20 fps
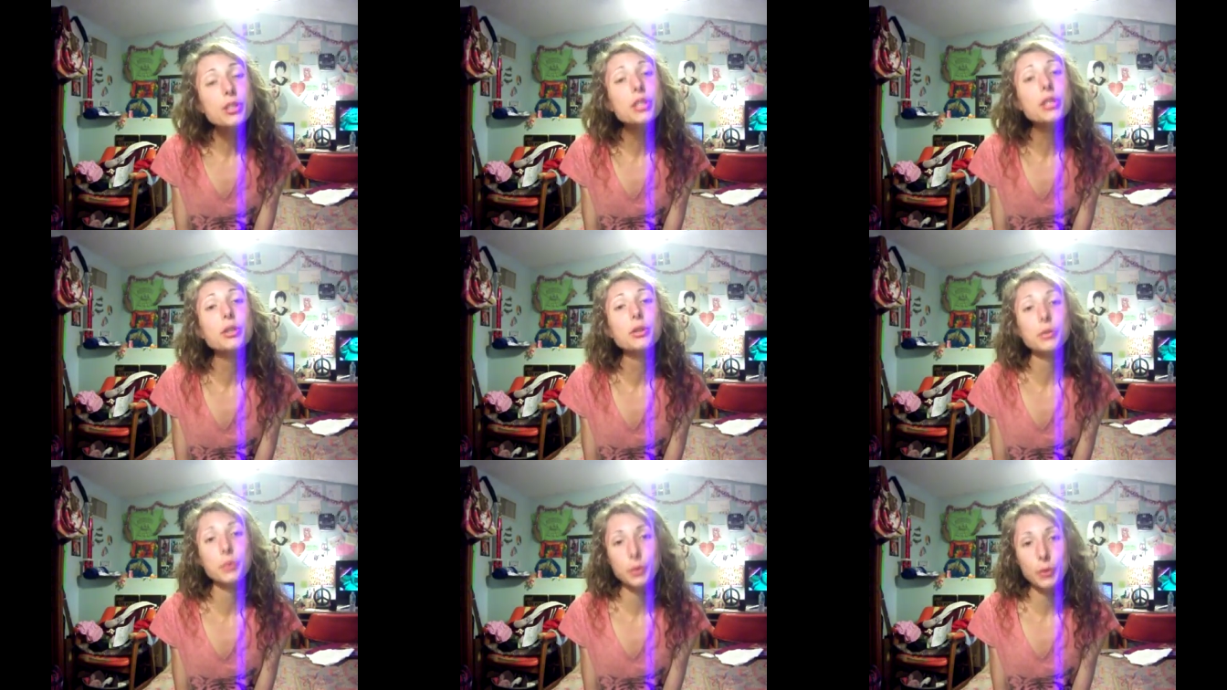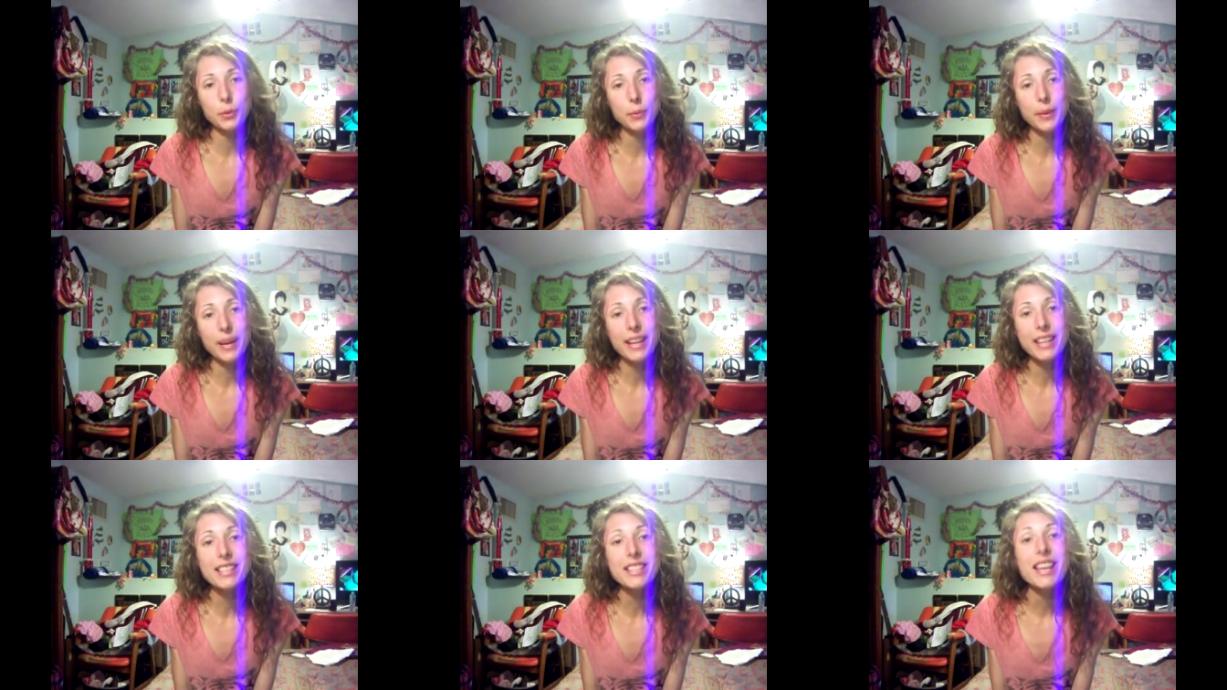to your
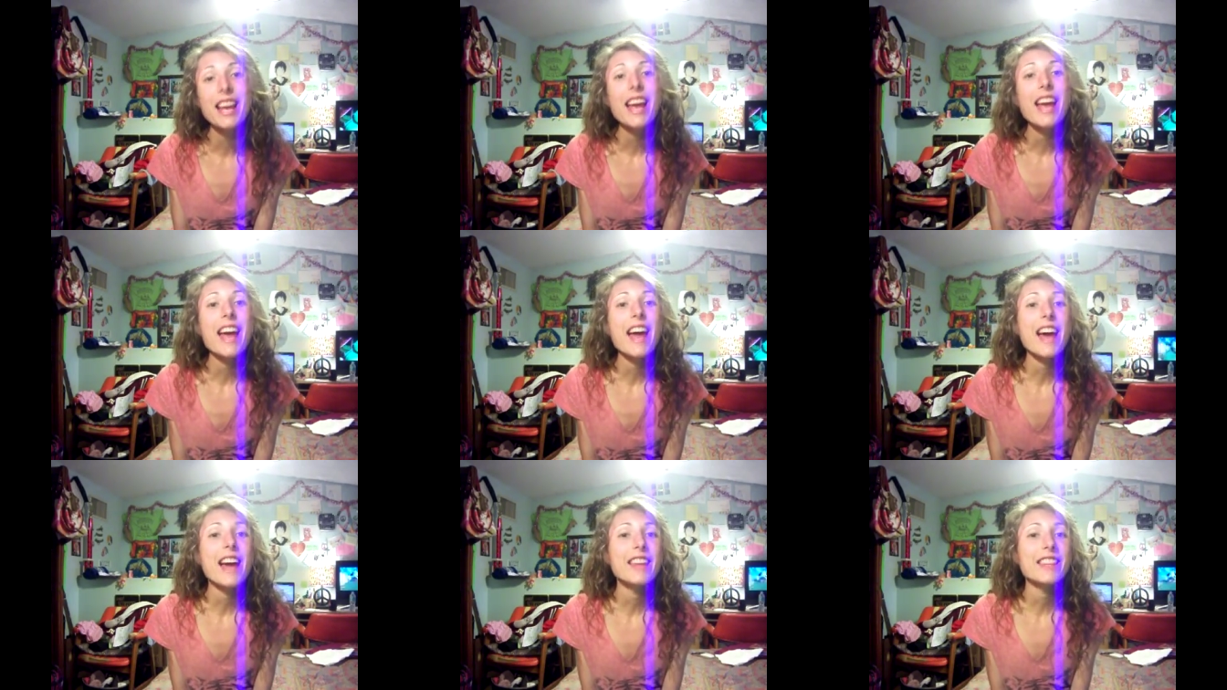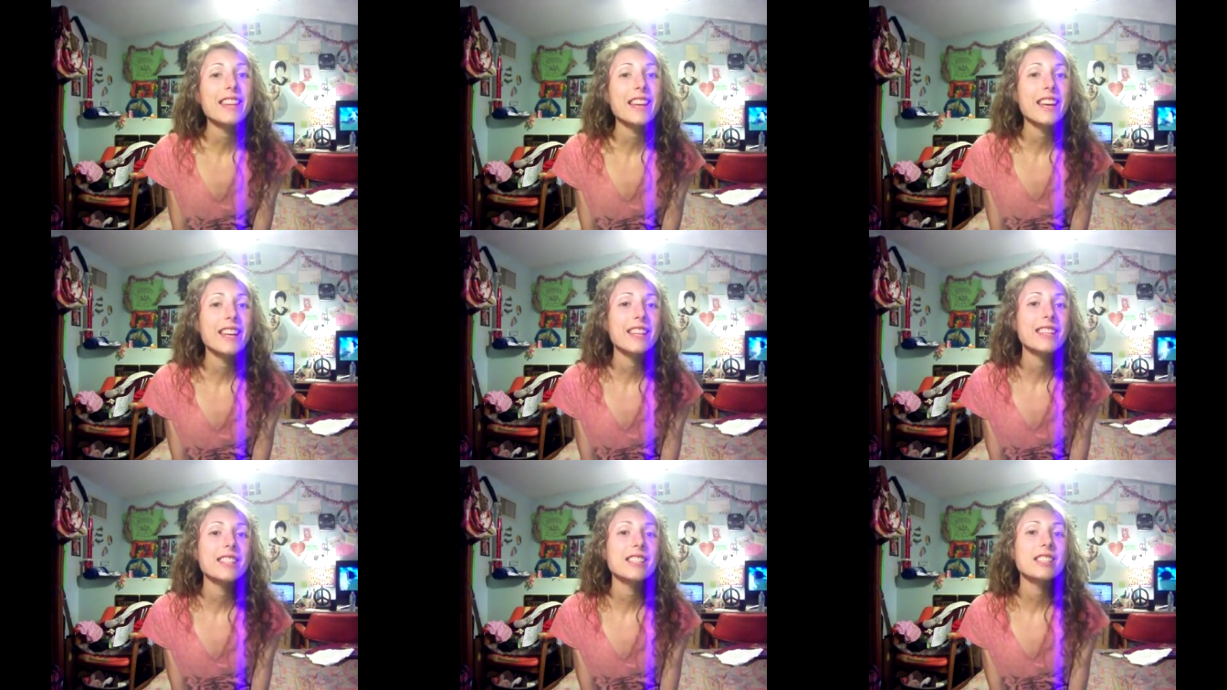roommate and
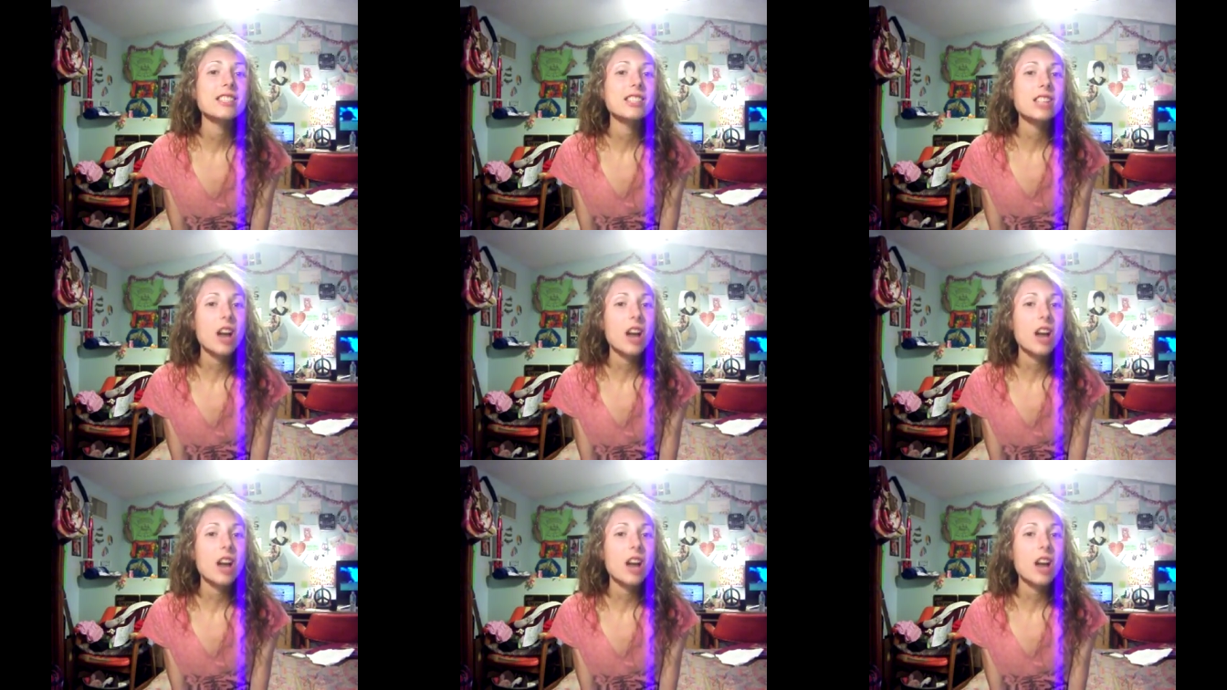then